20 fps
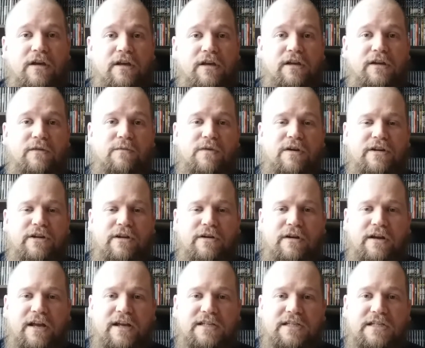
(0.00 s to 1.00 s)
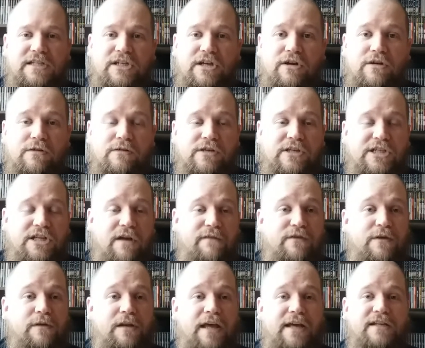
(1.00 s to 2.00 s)
You know, what are your guys' goals? So if
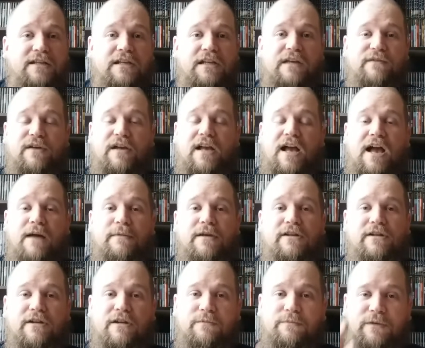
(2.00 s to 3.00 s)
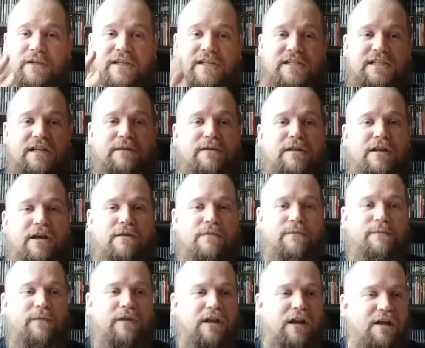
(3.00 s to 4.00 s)
you'd like to leave a comment, you know, please let me know.
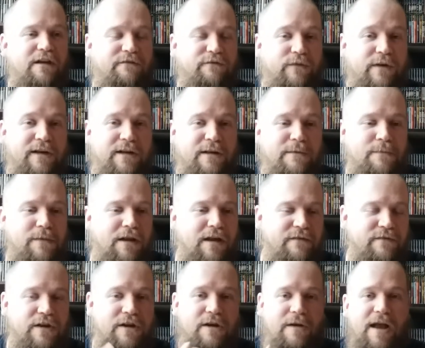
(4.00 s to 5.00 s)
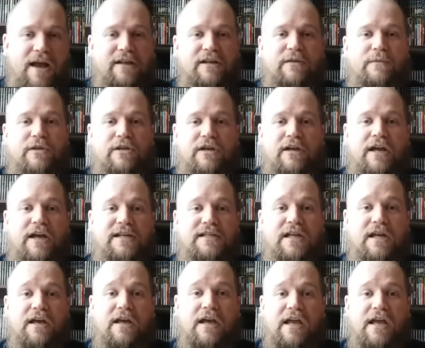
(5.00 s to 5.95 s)
Love reading them, love interacting with you guys.